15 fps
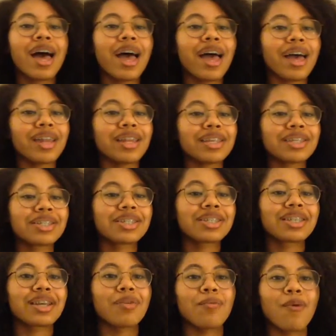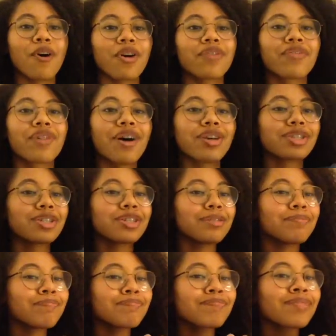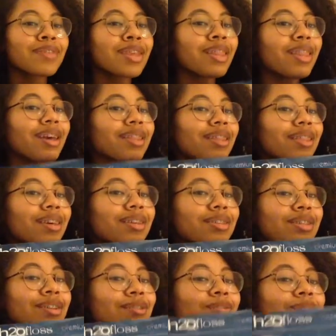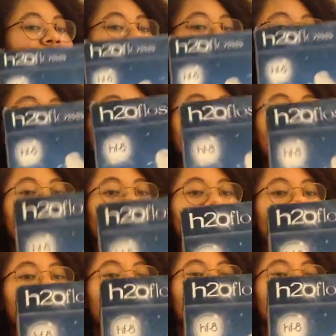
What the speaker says: And it's just a water flosser, like the things they use in the dentist.